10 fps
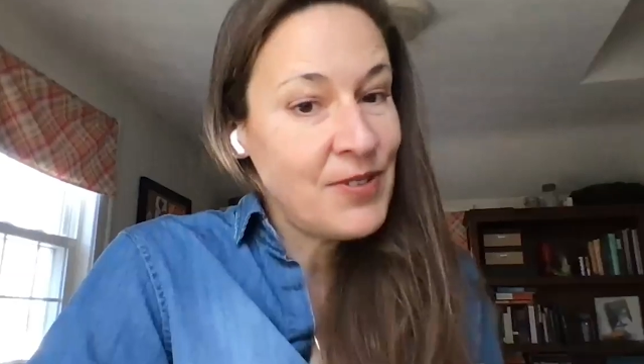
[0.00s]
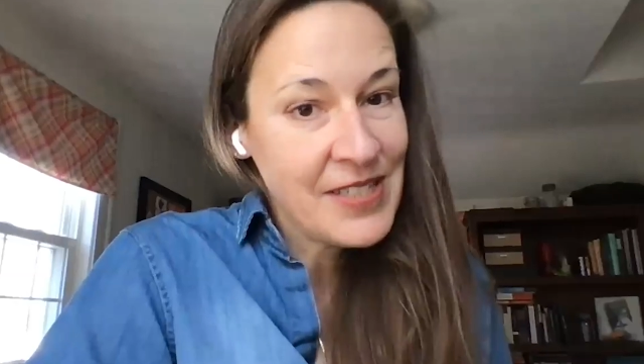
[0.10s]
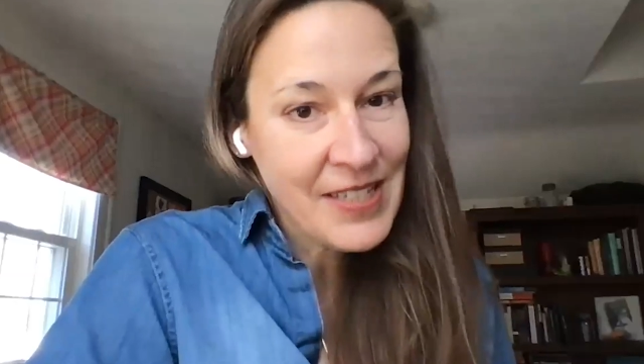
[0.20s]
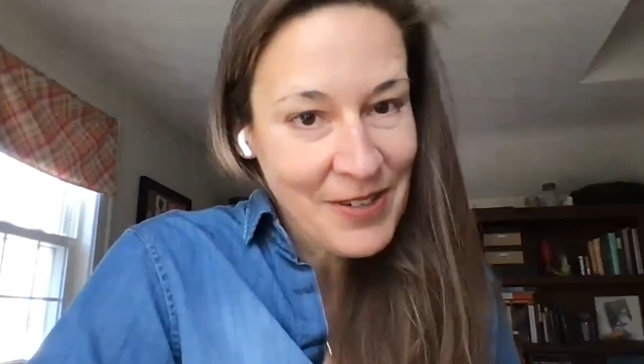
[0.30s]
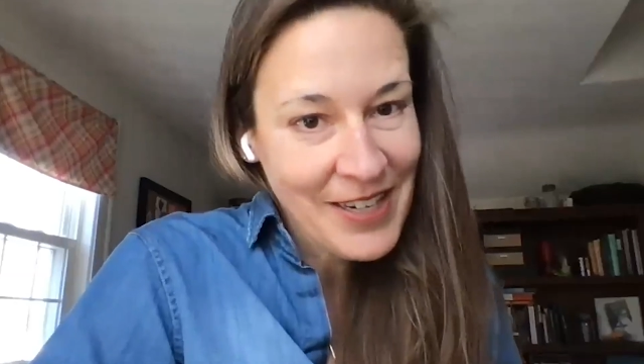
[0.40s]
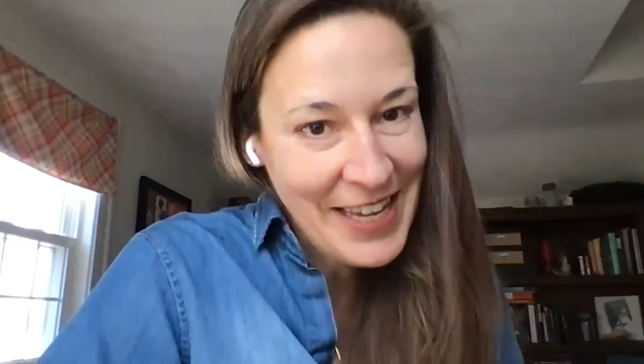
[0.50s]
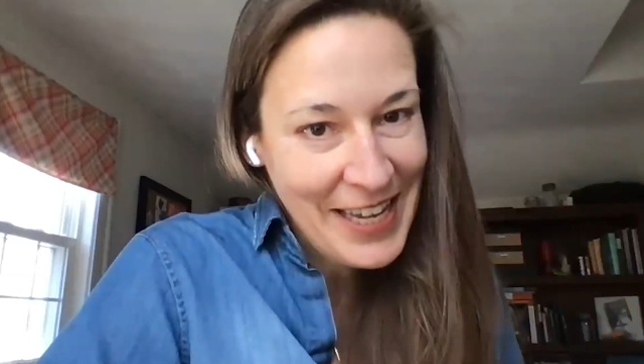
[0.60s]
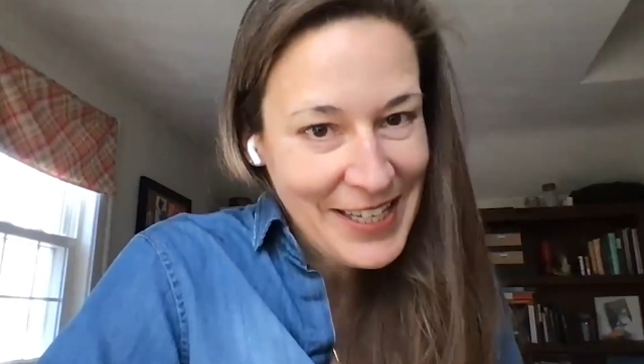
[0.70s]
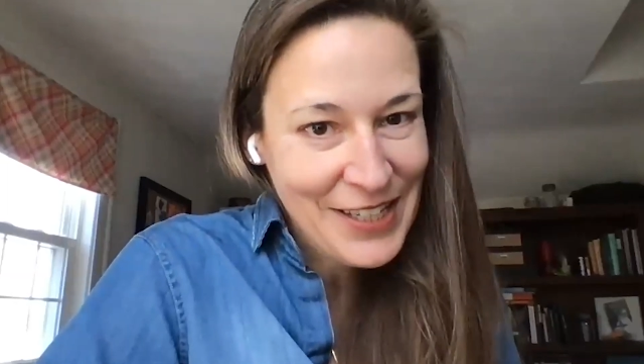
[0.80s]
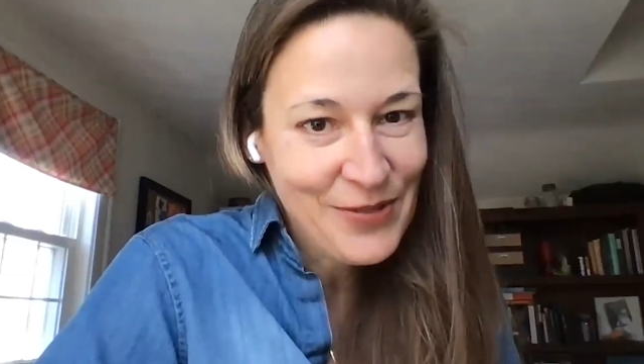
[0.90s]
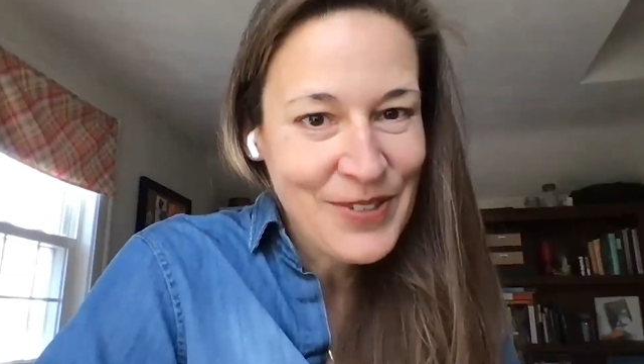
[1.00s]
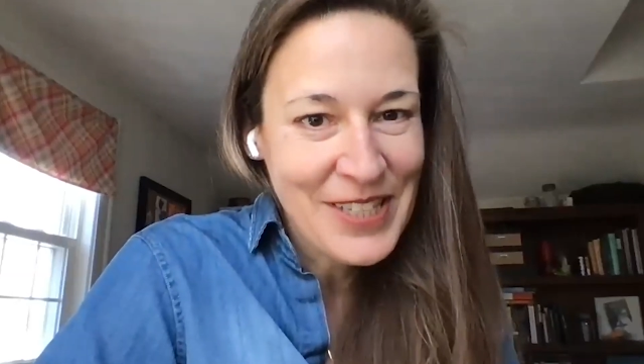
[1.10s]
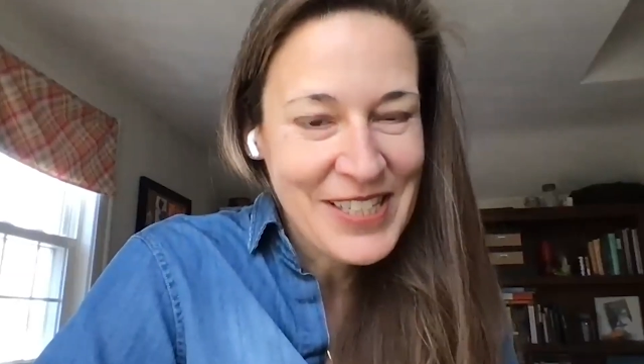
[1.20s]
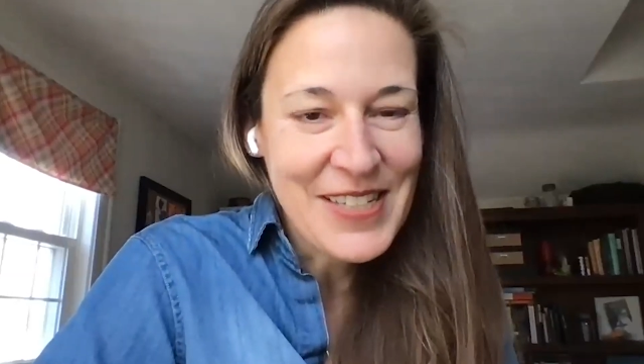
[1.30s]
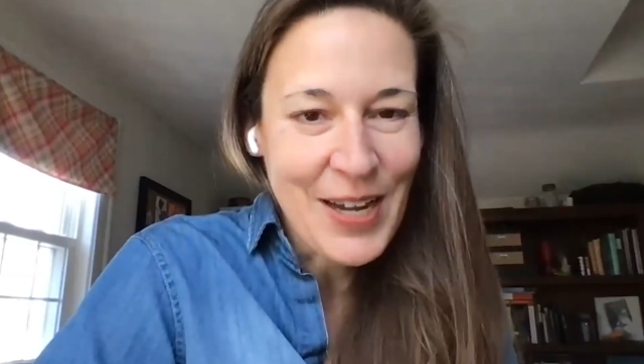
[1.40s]
first, I want to thank you for
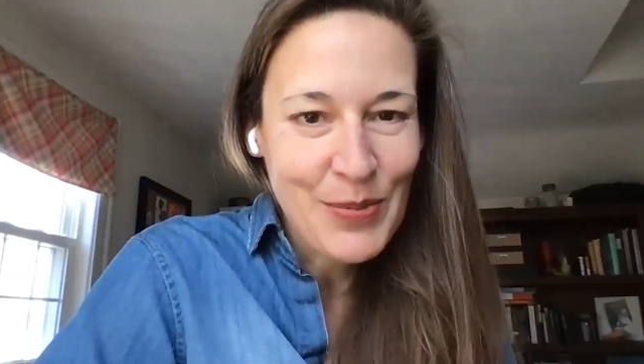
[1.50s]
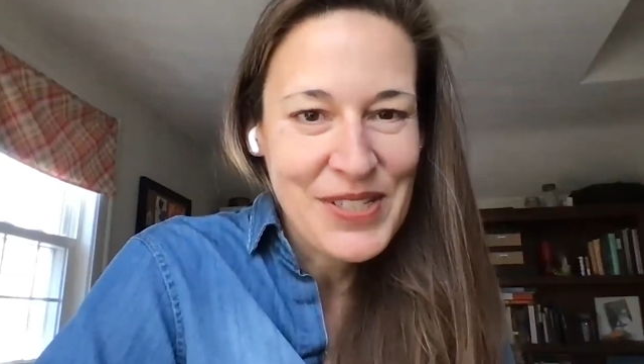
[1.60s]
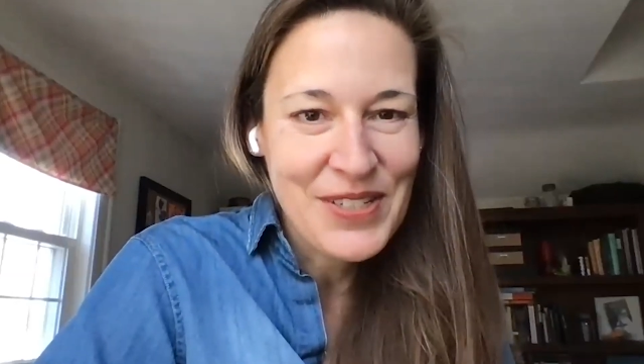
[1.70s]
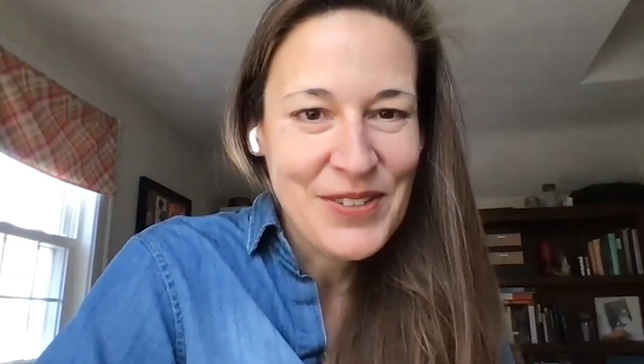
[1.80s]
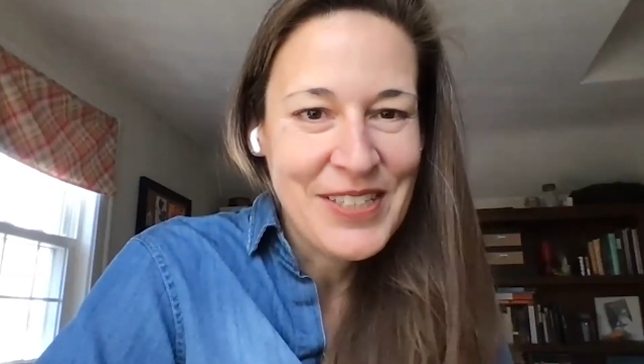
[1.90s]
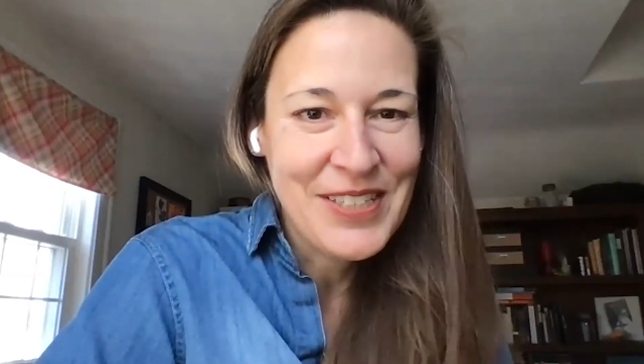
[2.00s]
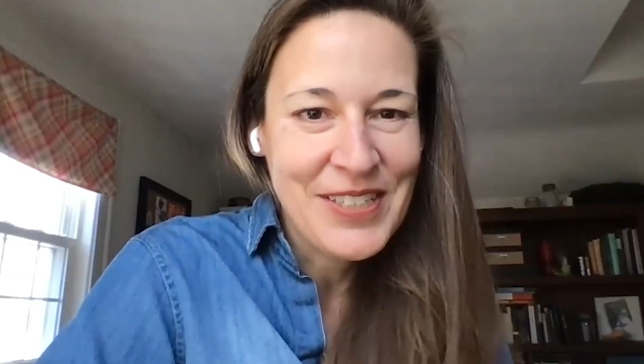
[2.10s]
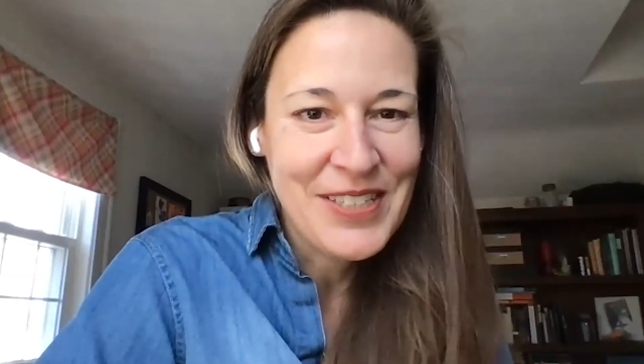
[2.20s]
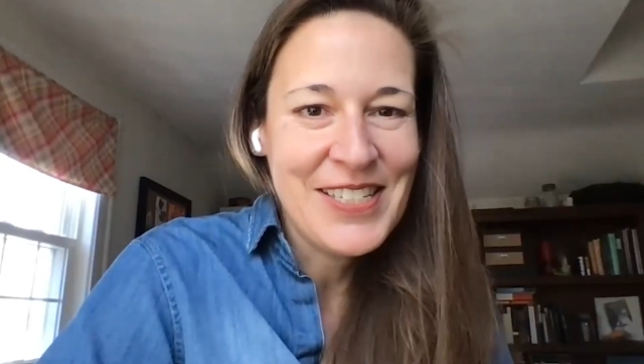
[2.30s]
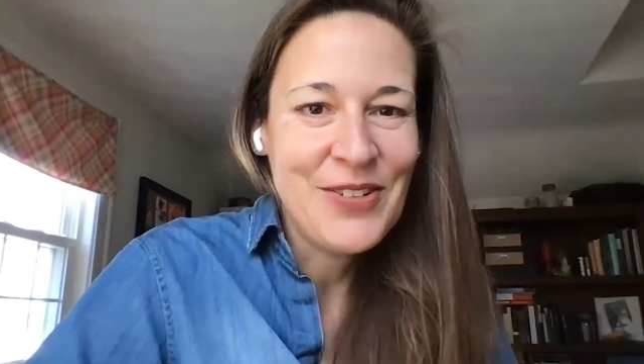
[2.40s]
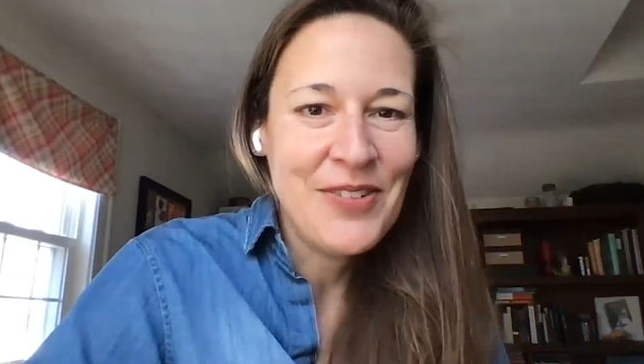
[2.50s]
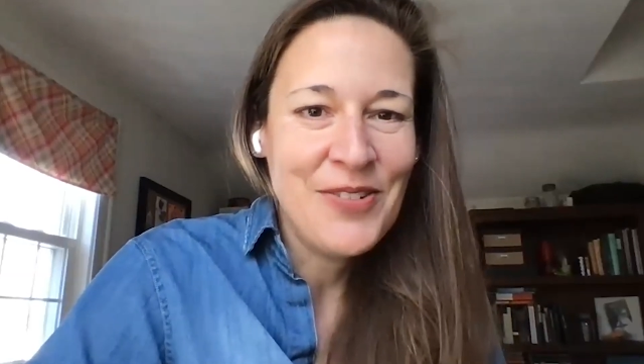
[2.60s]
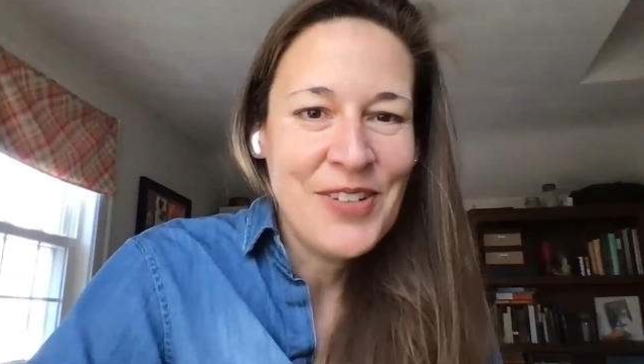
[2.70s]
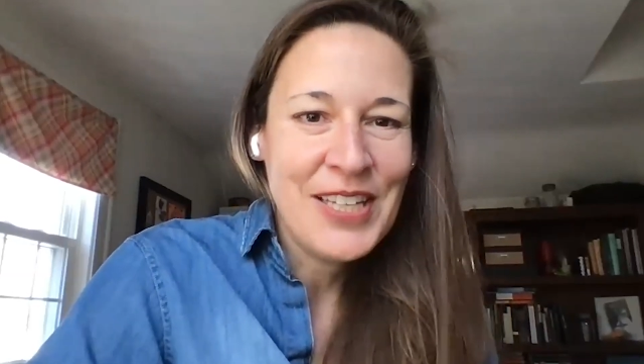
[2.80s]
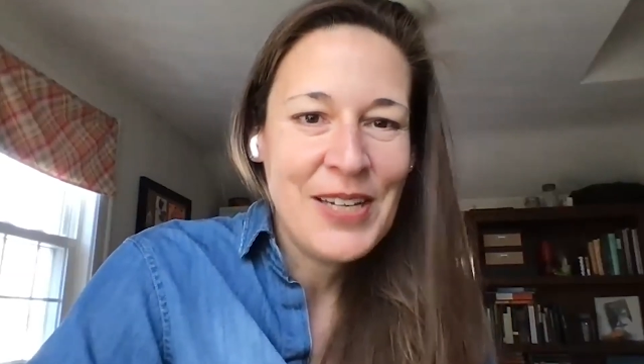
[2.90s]
this opportunity too. I
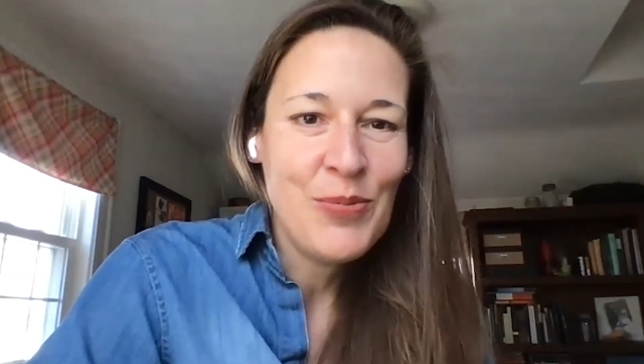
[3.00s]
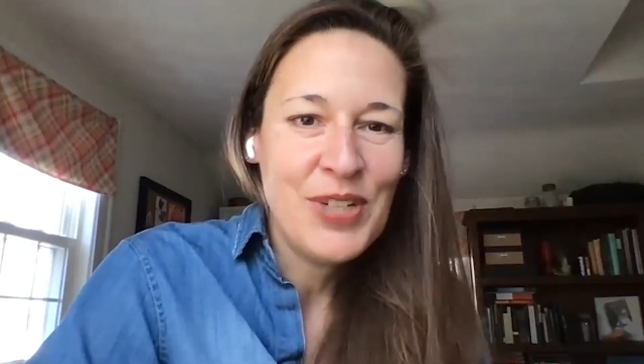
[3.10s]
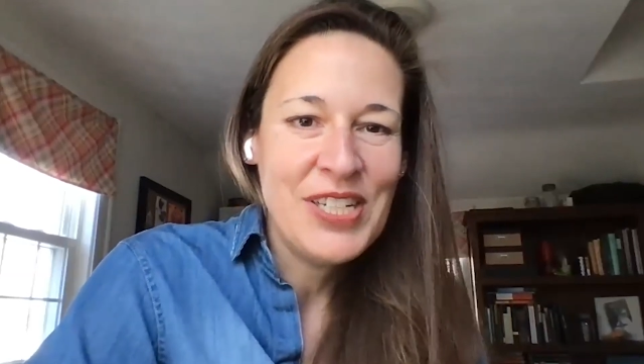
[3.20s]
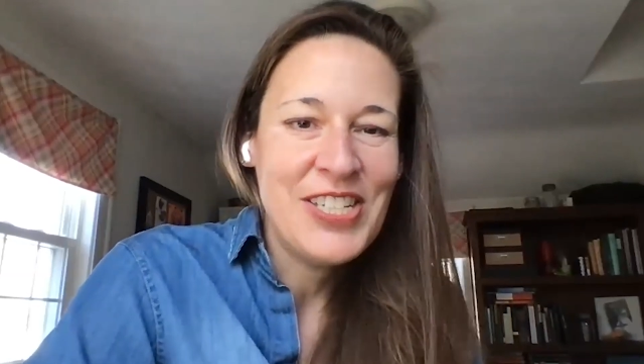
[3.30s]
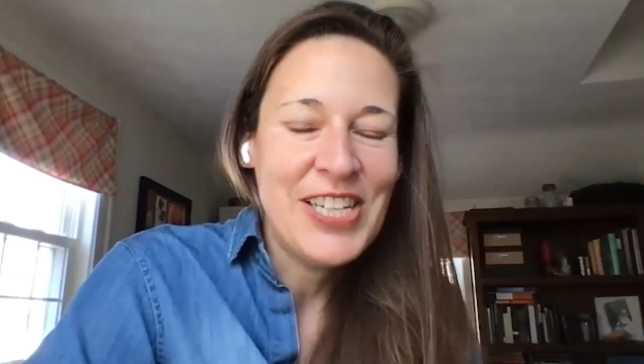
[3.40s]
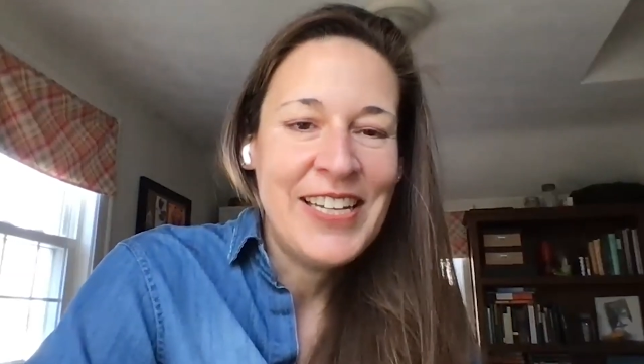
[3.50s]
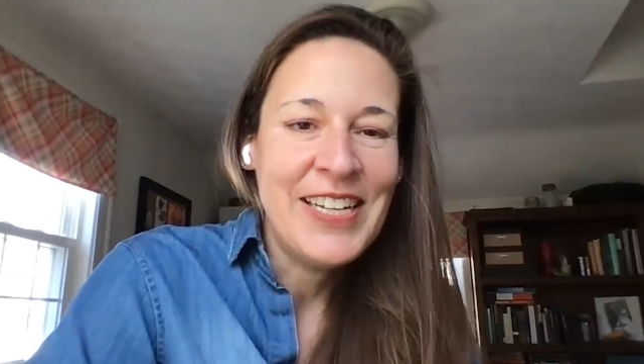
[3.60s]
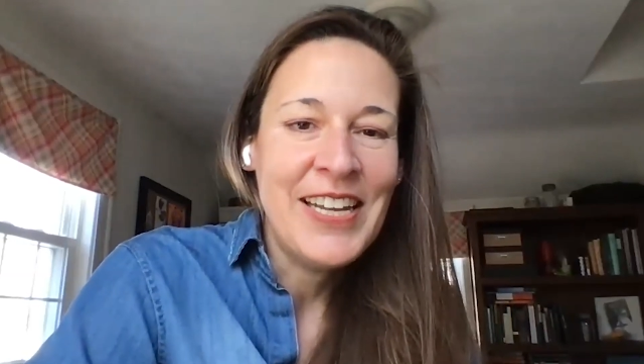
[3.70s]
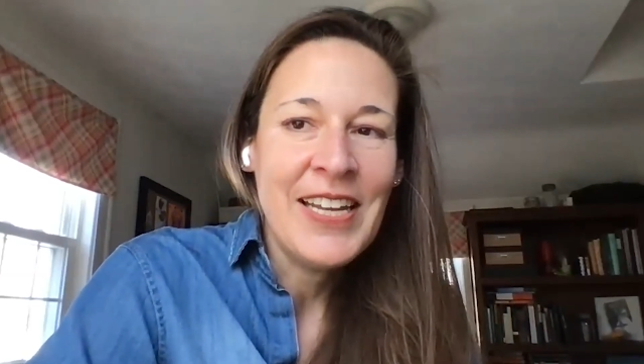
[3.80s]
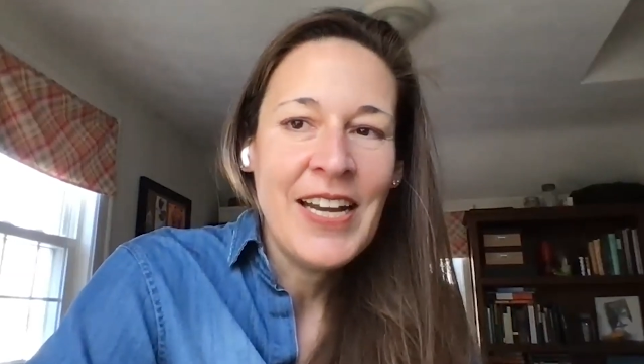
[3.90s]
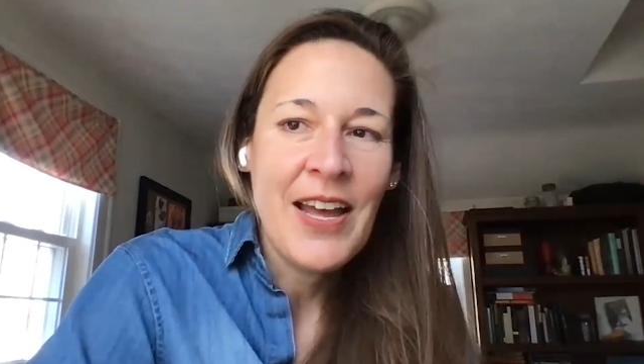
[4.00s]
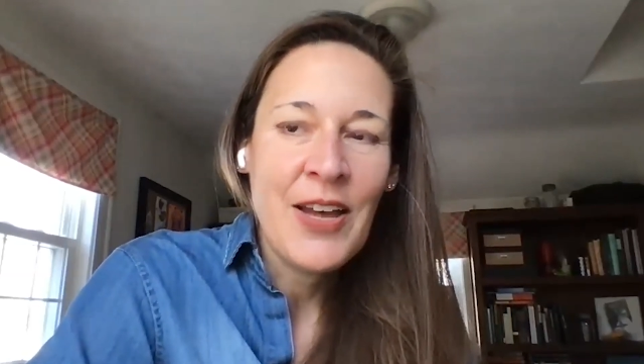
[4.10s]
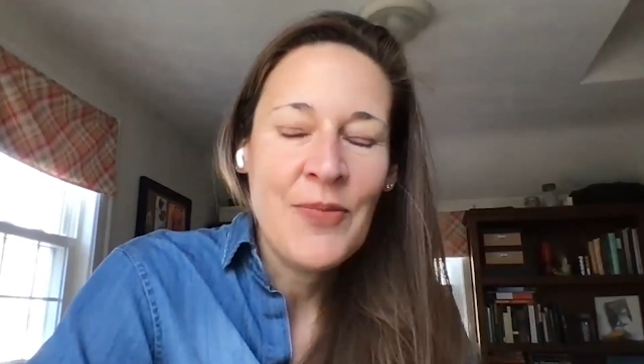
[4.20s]
really appreciate it.